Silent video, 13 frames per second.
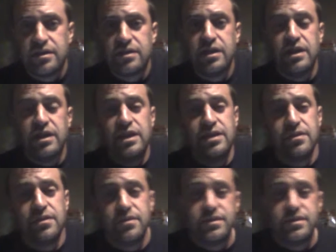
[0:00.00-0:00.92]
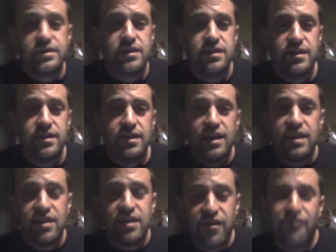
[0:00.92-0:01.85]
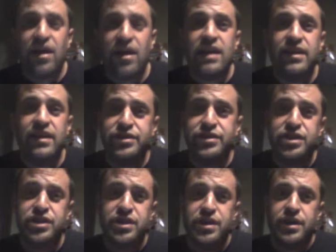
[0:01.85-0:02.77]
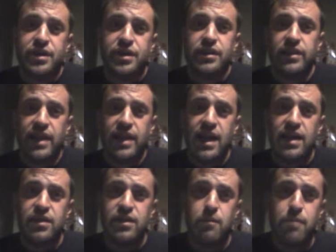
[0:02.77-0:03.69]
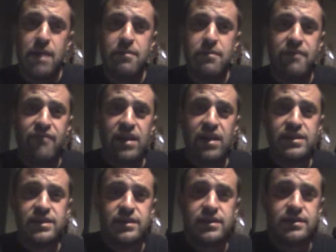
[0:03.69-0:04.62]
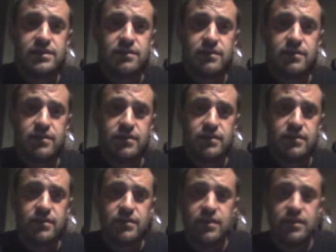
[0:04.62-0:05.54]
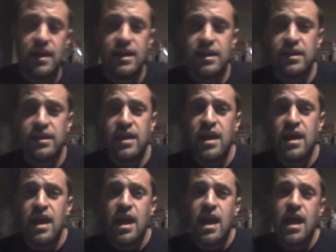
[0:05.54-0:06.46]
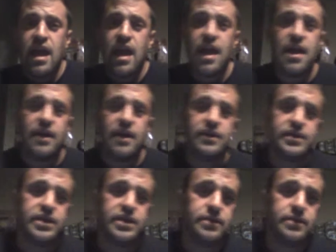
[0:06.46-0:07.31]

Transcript: the heels get the advantage, lay the baby faces lane, and